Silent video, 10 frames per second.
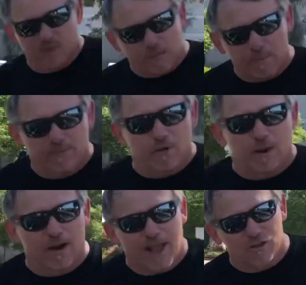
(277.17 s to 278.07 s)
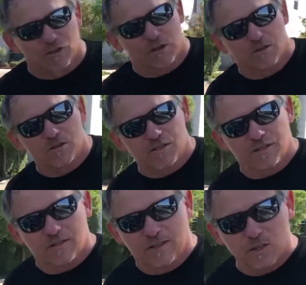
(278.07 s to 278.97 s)
remember from our last cruise,
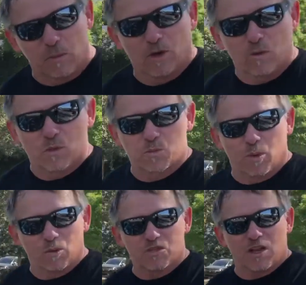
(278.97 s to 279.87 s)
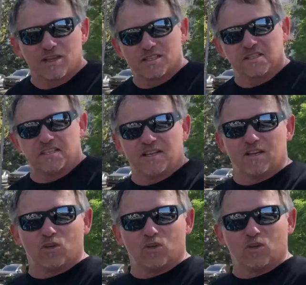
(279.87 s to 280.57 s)
this motor was bone stock 1600